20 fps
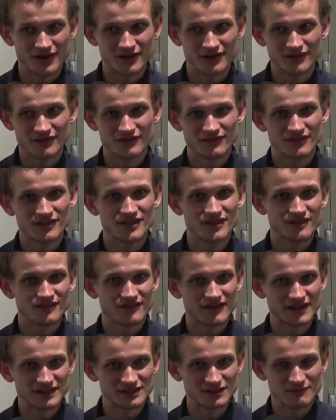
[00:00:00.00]
of
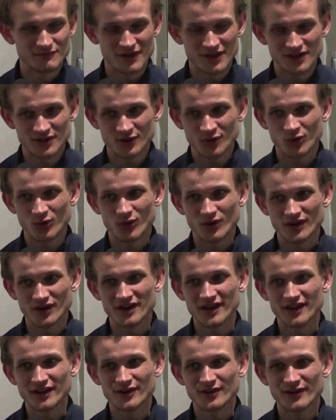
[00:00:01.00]
development
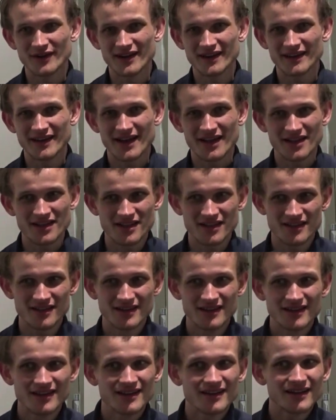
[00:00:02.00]
coordinator, I guess.
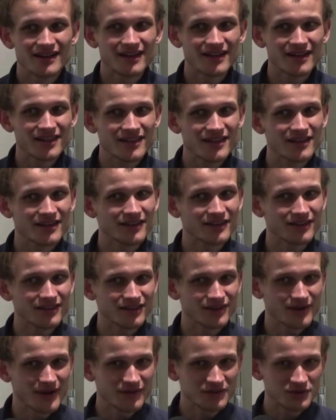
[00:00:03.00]
It's like
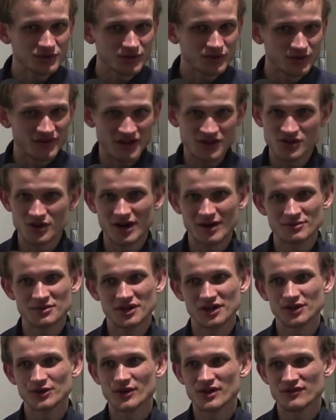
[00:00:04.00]
you have to invent job
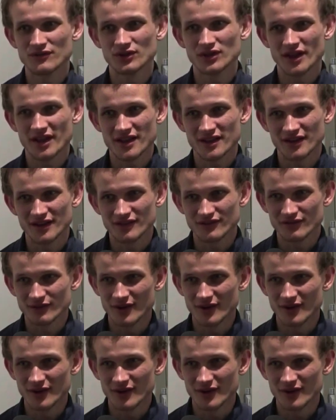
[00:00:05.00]
titles for this stuff, right?